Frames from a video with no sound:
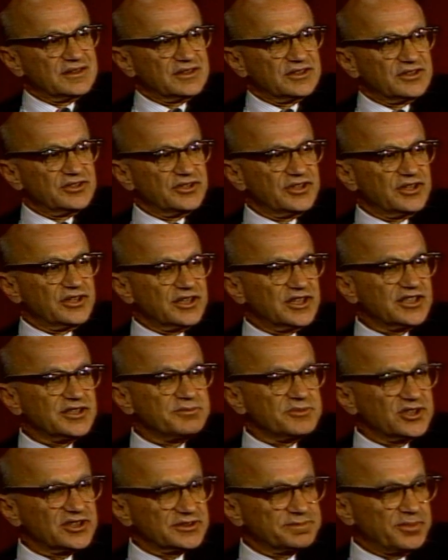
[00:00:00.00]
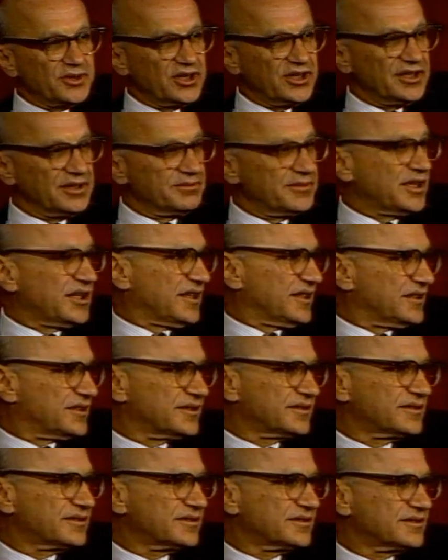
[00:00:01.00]
The argument is being made
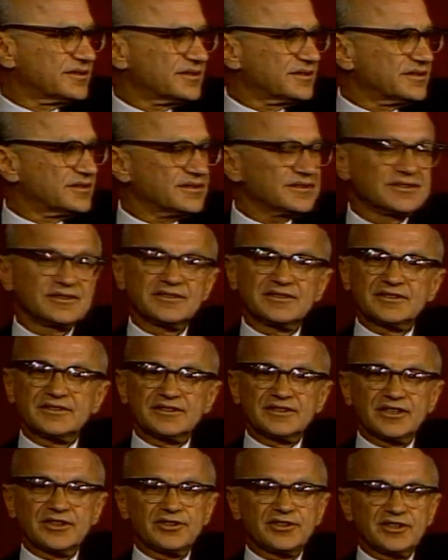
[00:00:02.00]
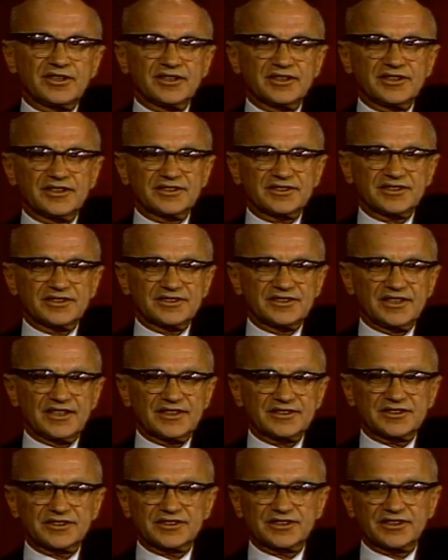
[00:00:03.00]
that all of this is
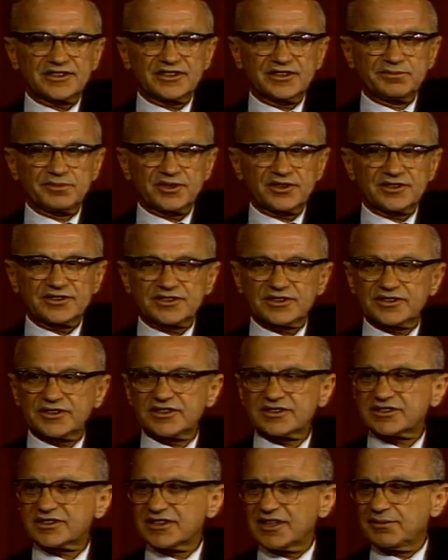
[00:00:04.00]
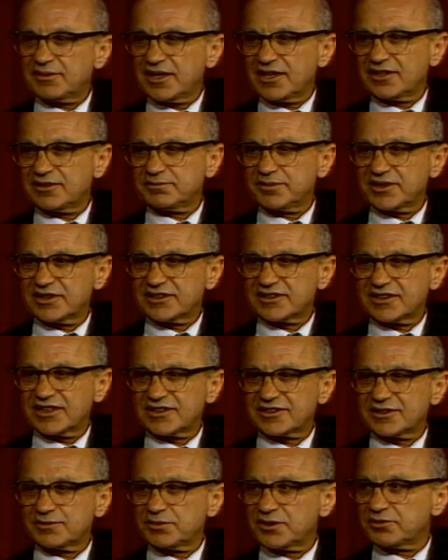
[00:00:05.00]
necessary because there has somehow been a
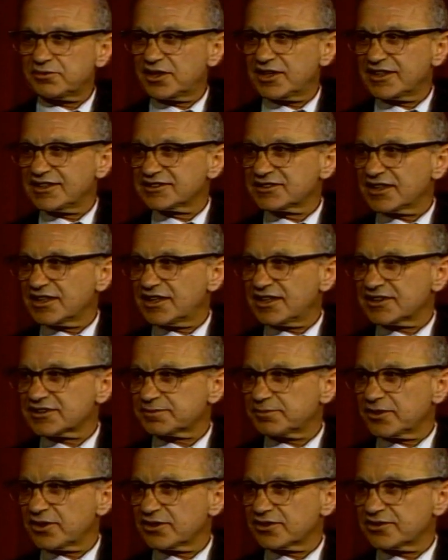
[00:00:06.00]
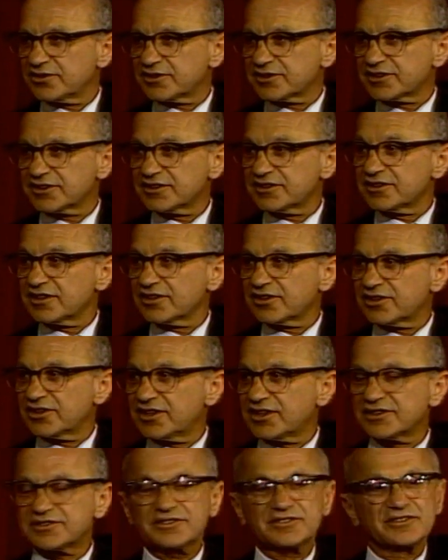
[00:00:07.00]
terrible rise in hospital
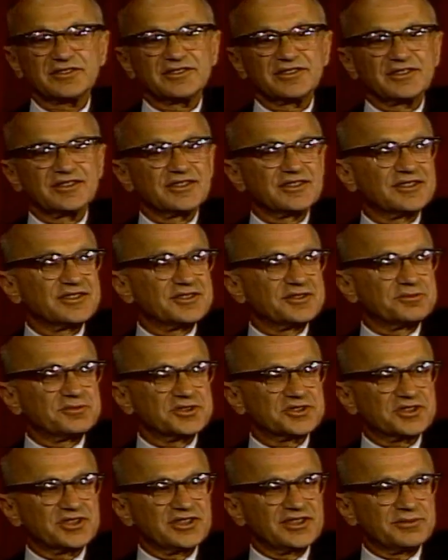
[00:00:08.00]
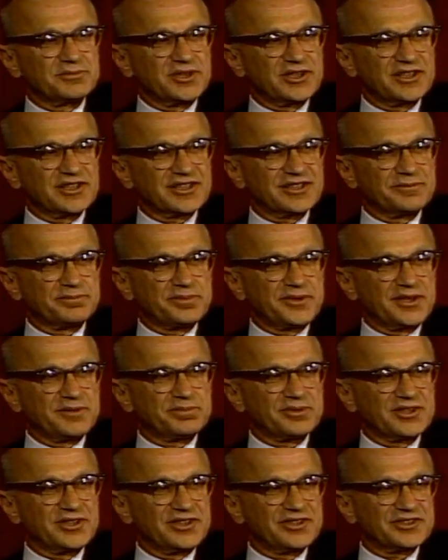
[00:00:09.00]
costs, which the American
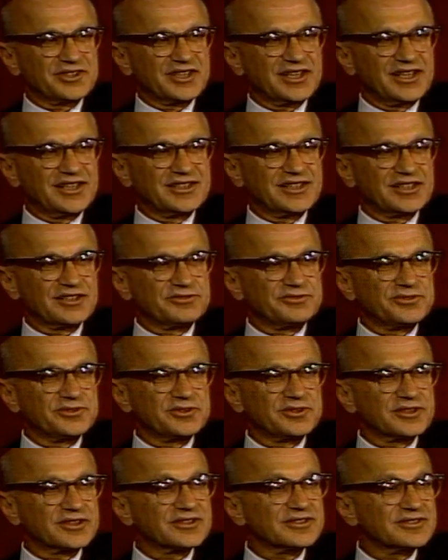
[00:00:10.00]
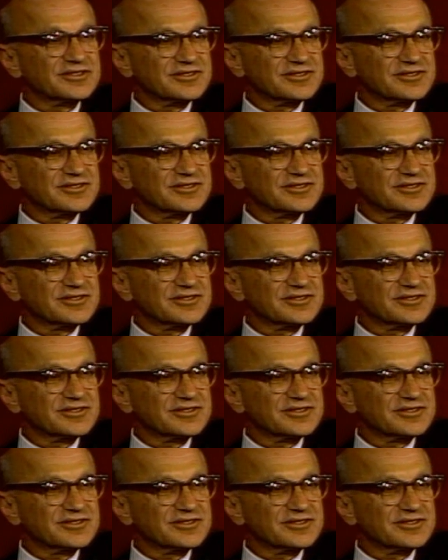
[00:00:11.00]
people either cannot afford